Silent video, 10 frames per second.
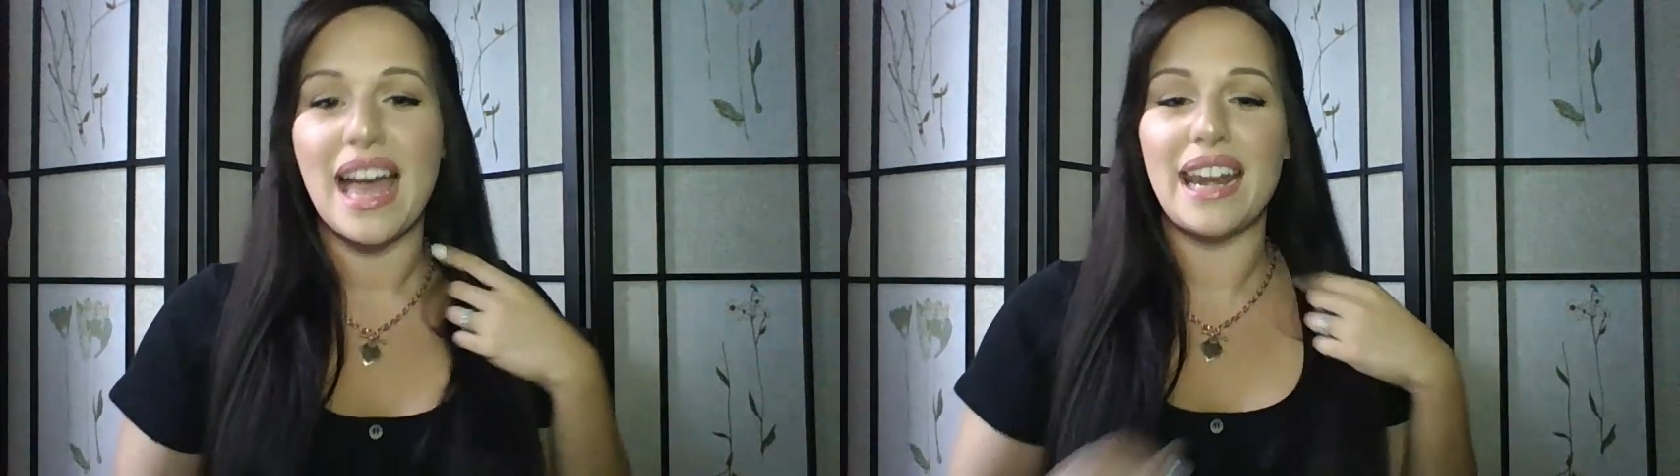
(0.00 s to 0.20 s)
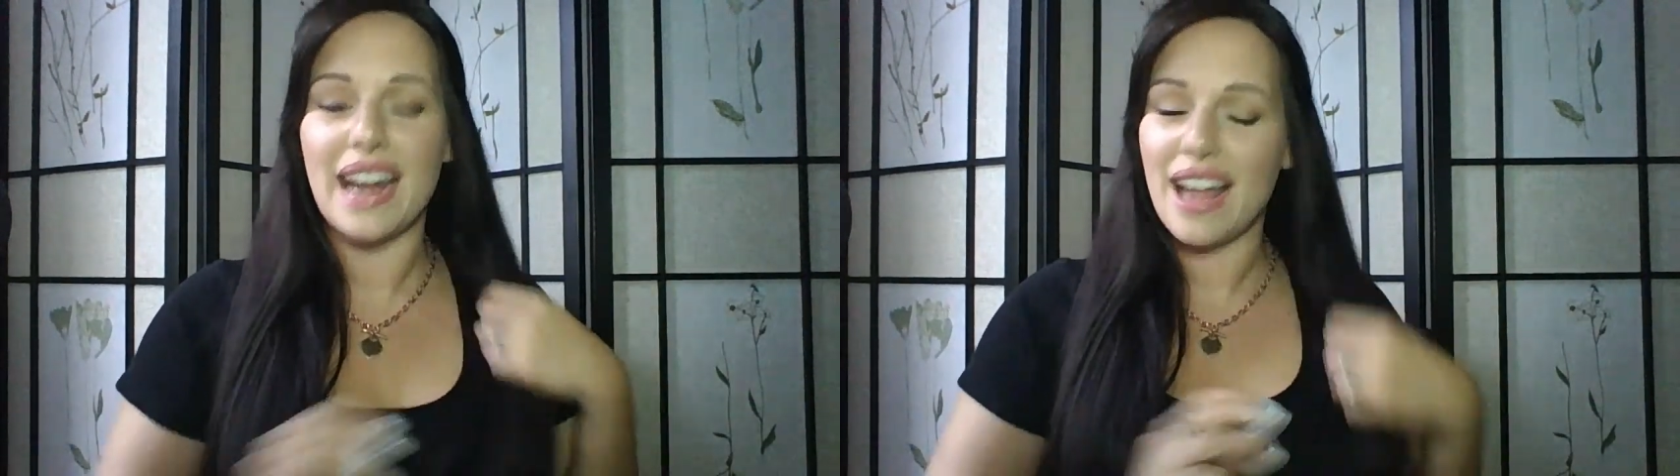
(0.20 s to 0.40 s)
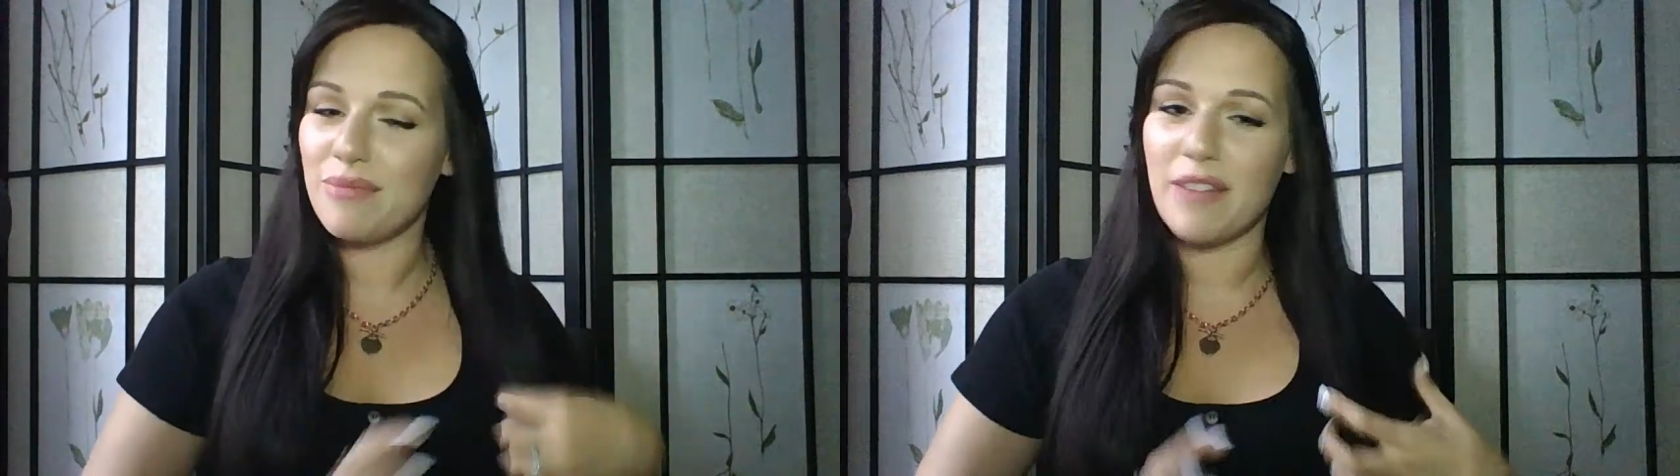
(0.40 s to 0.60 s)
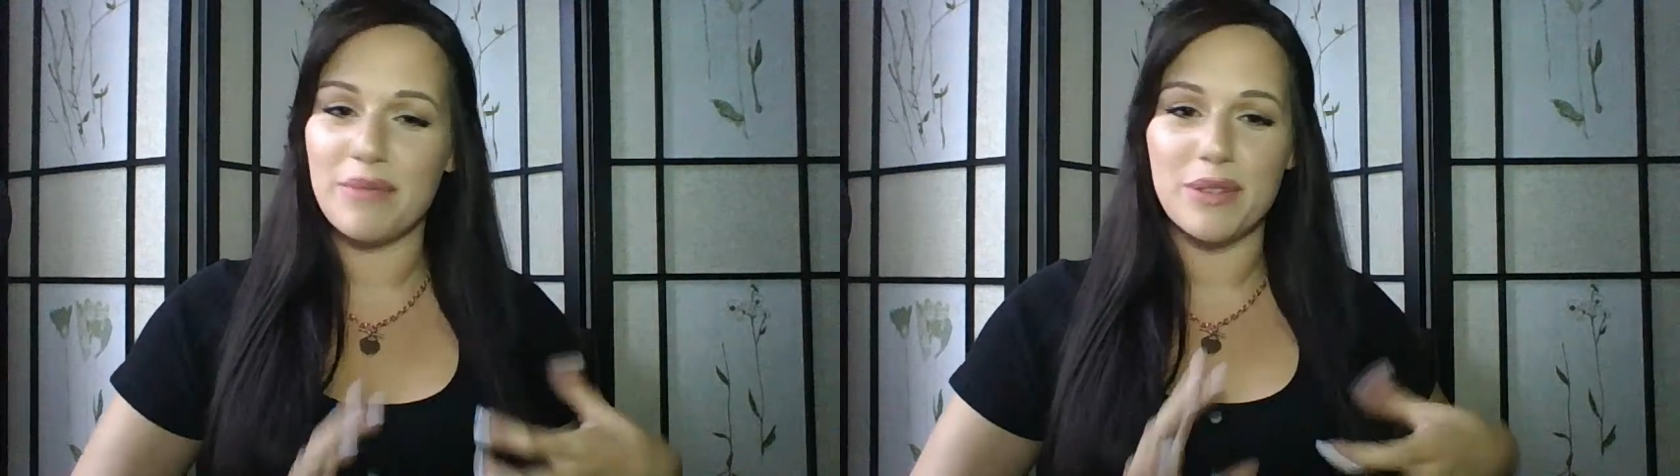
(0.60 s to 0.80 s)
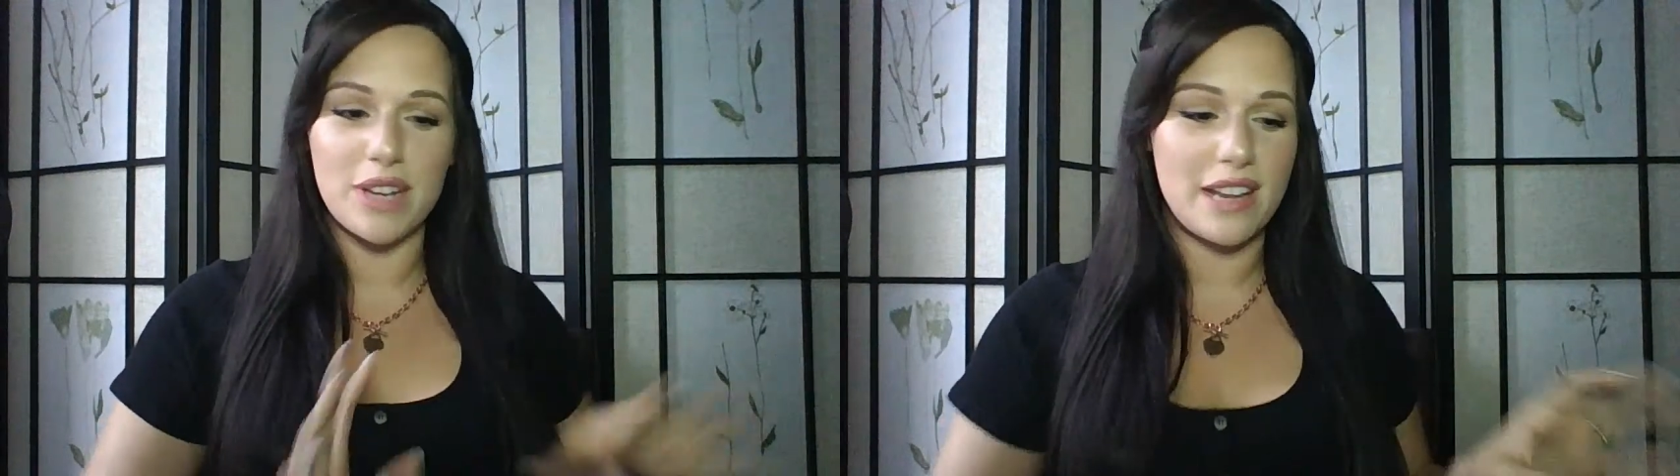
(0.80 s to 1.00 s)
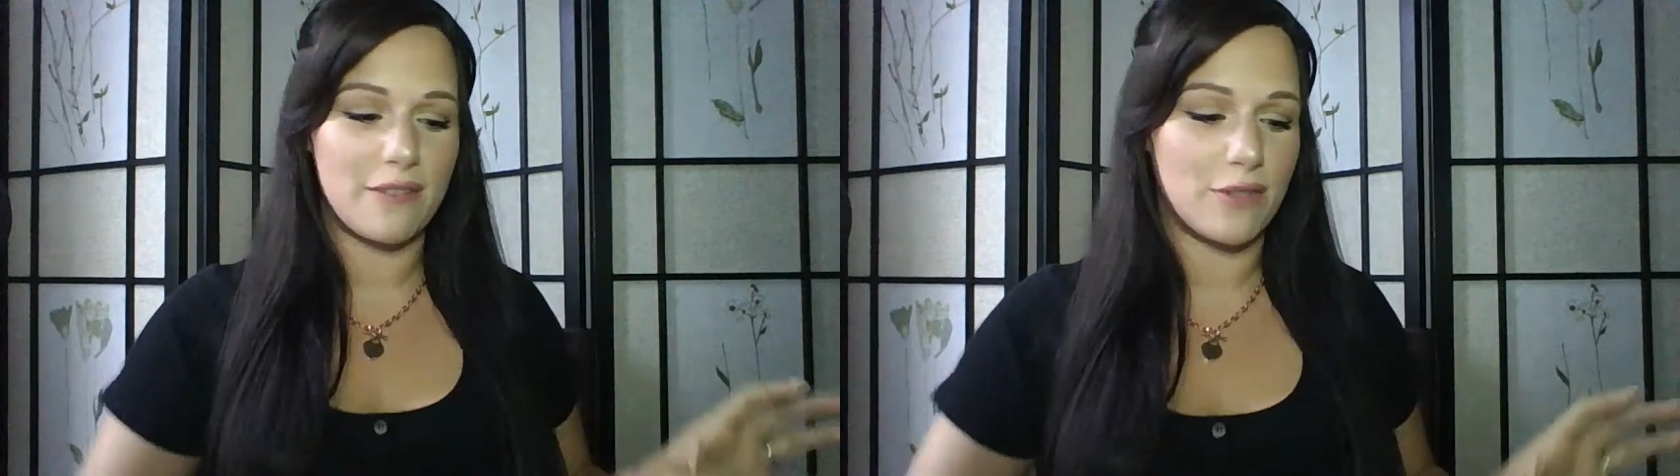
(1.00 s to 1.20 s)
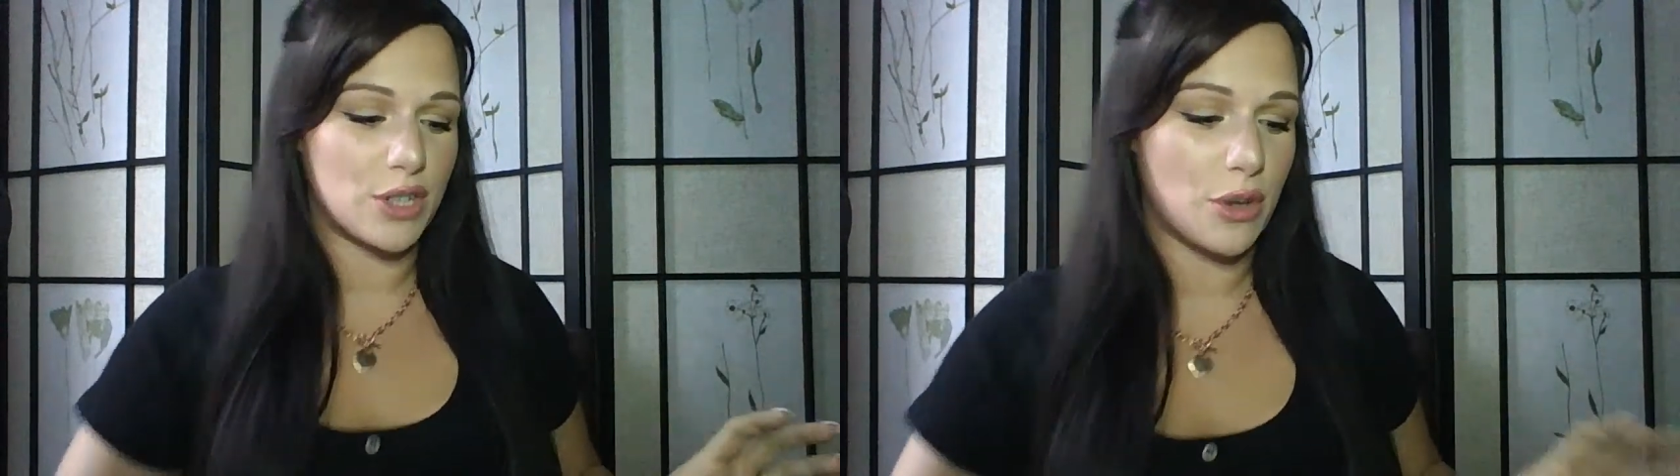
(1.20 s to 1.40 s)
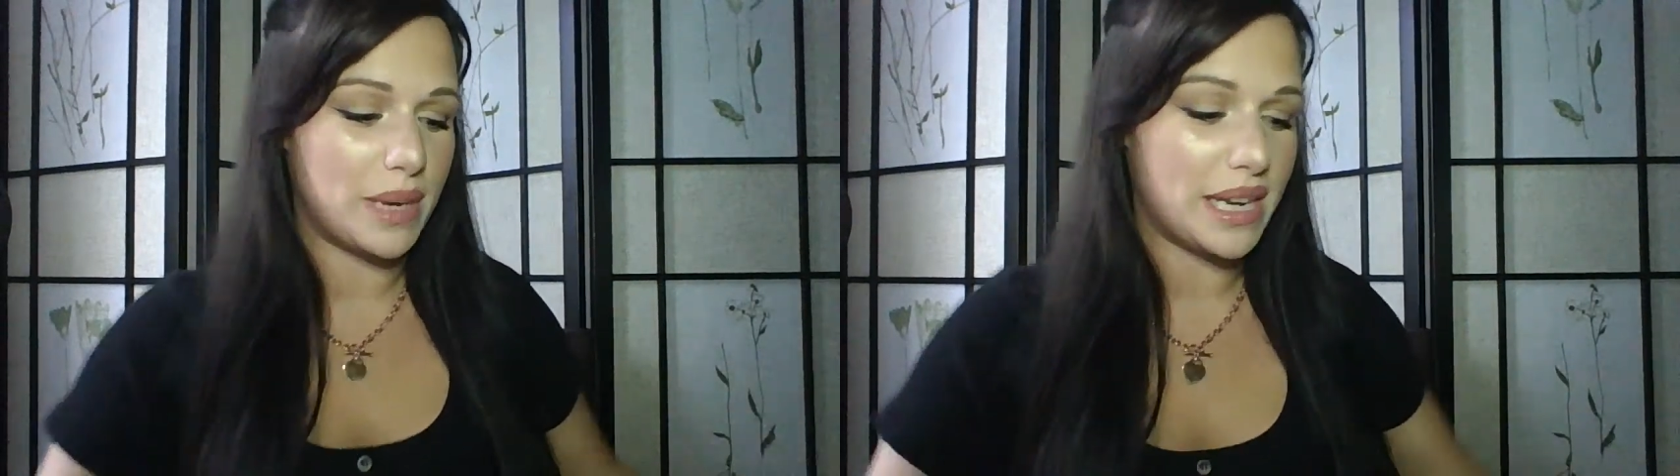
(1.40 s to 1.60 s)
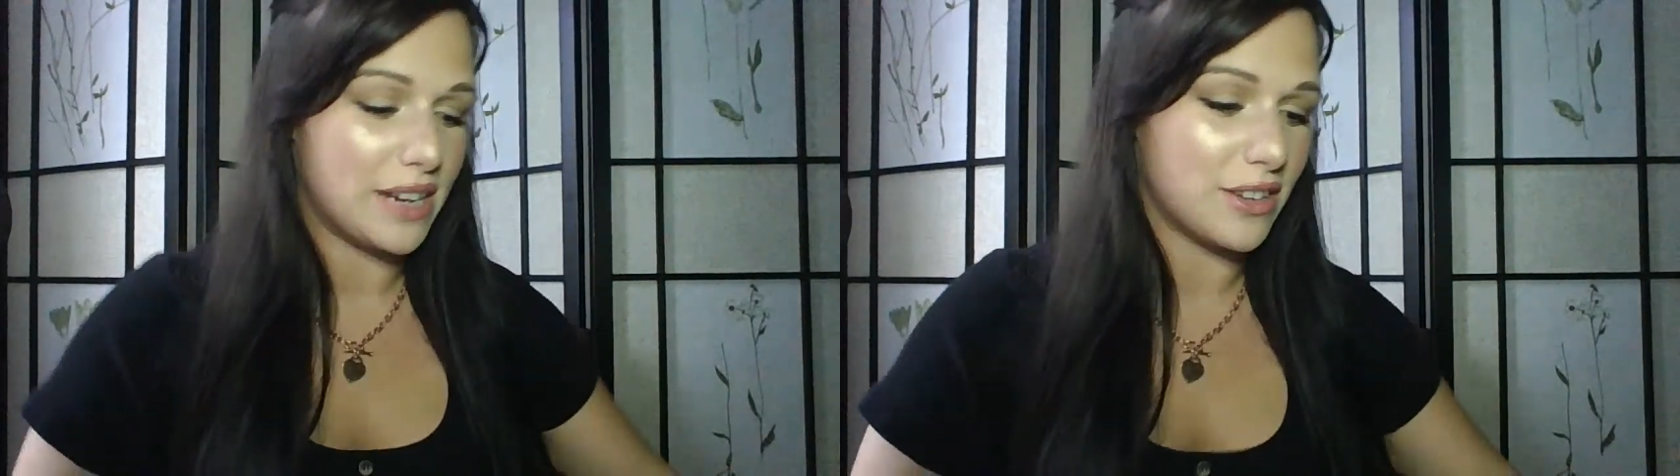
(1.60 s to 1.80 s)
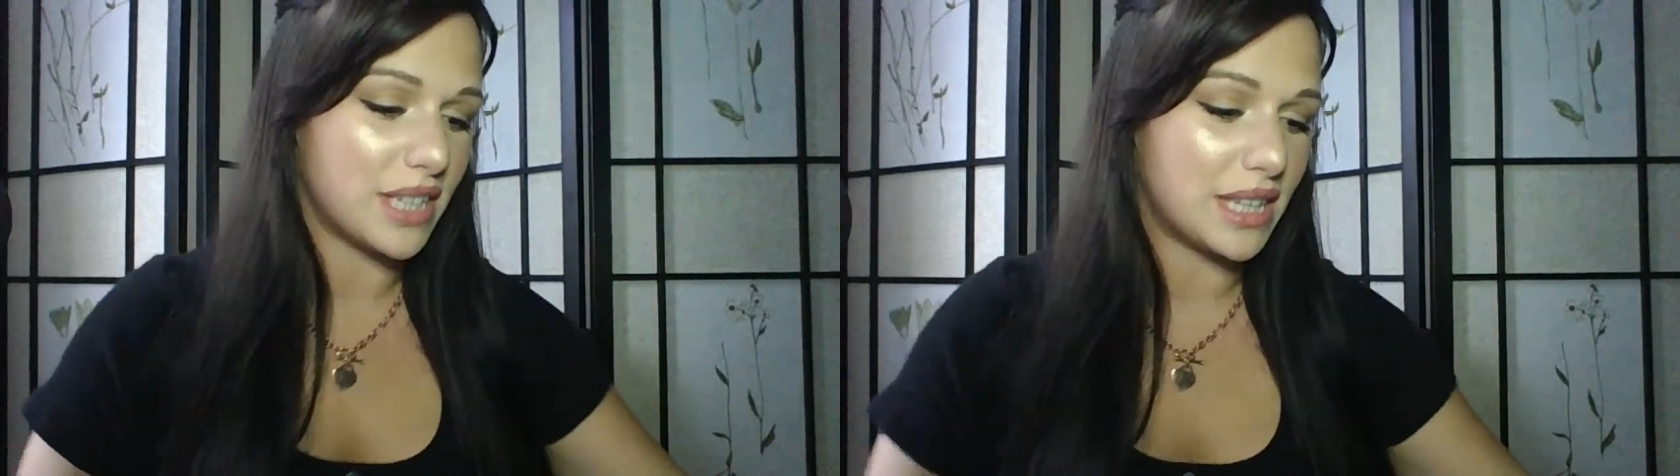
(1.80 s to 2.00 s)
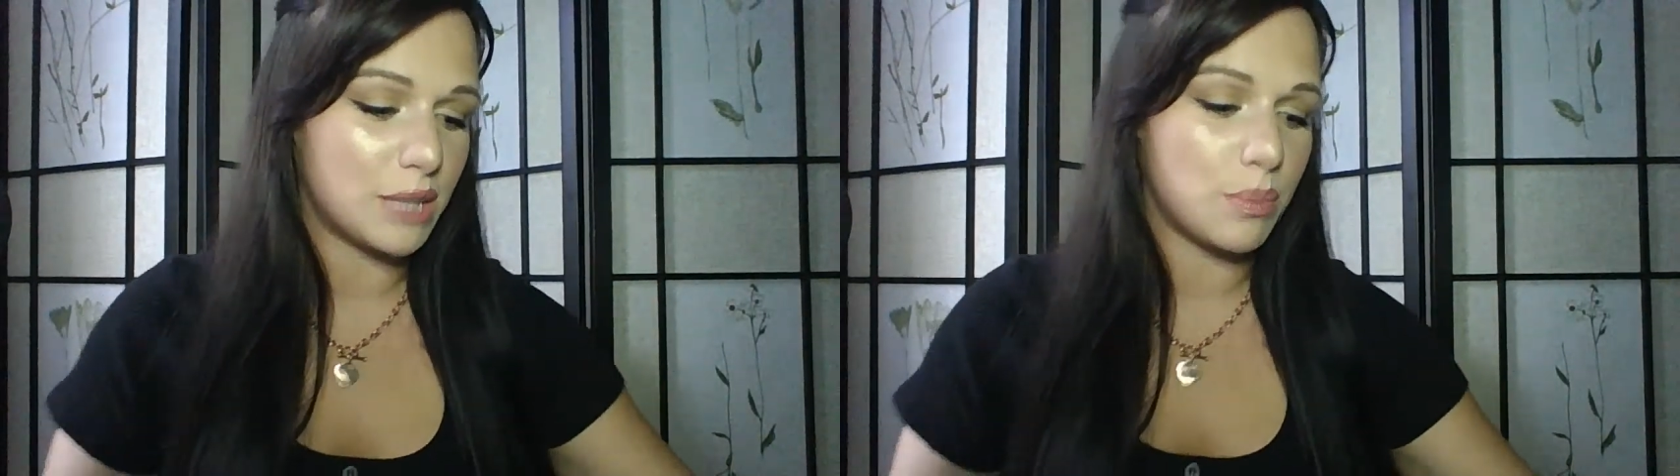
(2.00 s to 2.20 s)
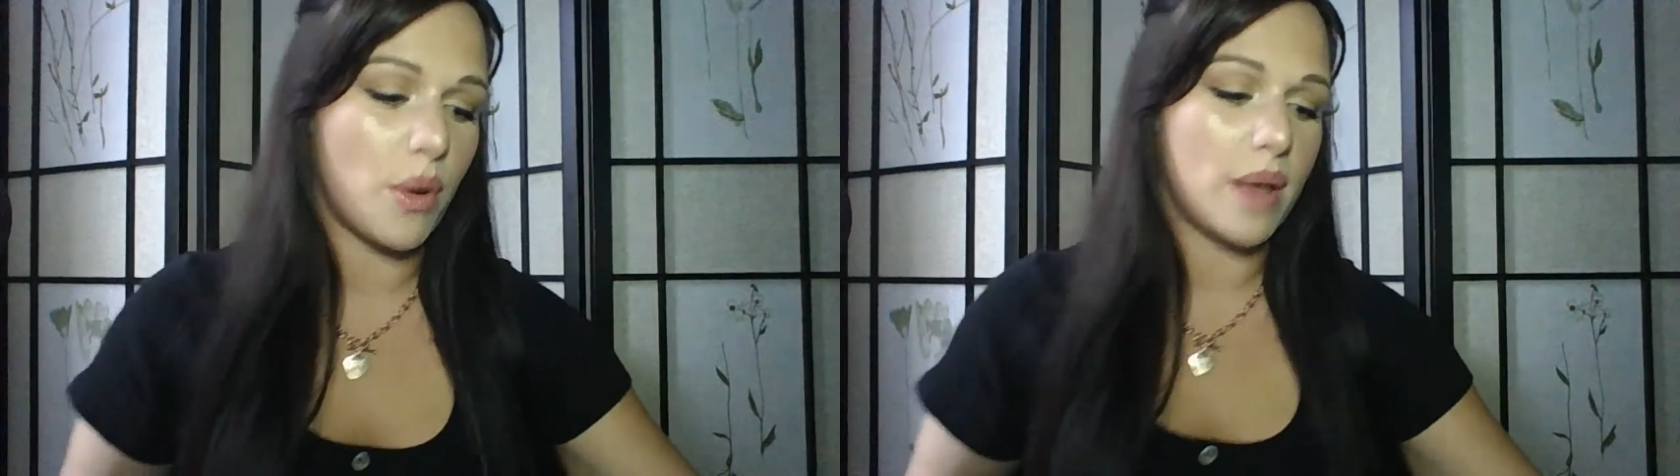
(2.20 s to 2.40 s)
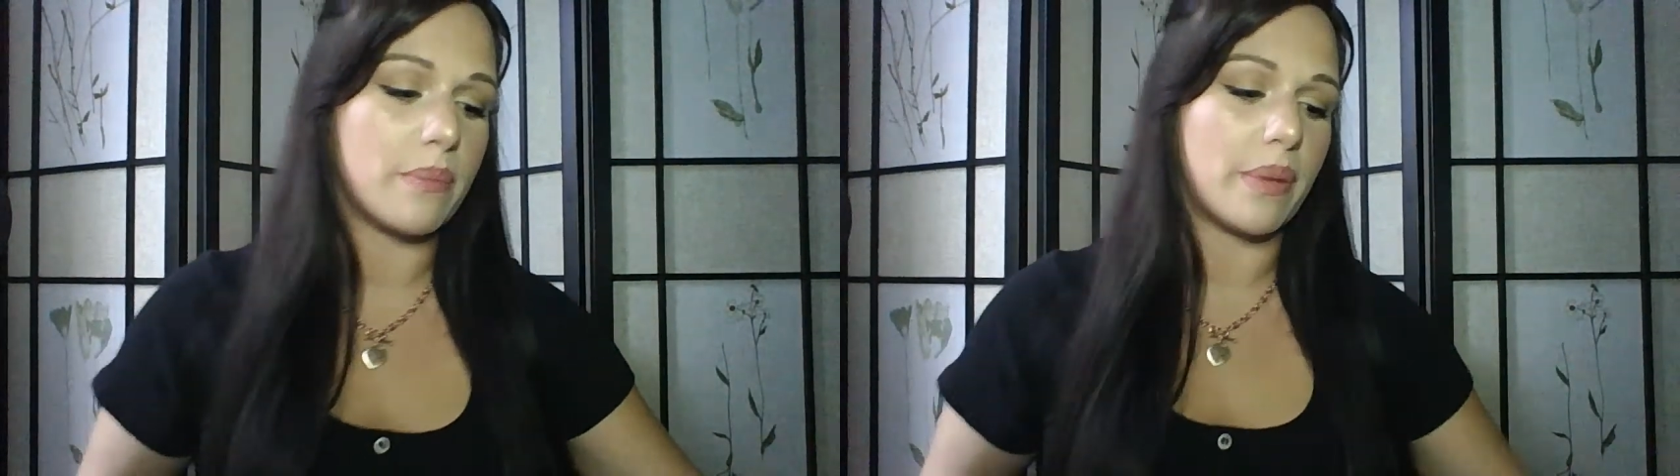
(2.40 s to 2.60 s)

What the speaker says: and I've been reading for so many years at this point,